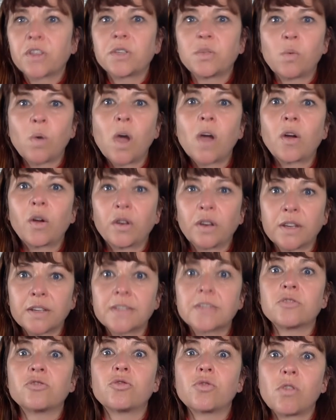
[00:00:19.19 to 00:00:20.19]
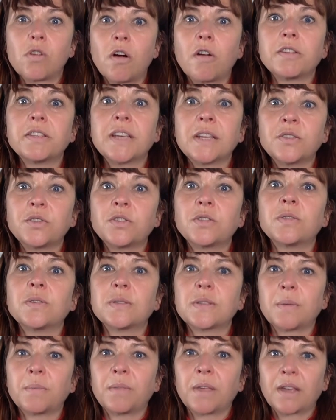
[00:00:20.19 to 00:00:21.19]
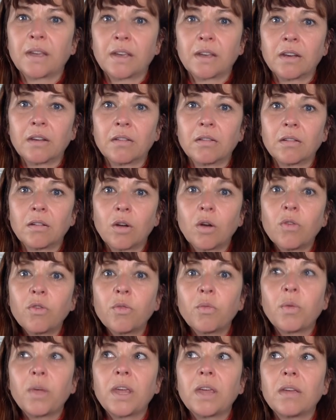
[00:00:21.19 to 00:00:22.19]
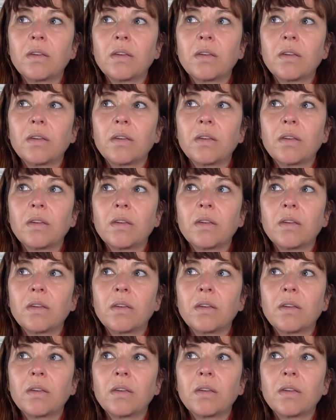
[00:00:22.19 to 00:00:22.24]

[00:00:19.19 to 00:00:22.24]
to work on us and draw our attention to something, and often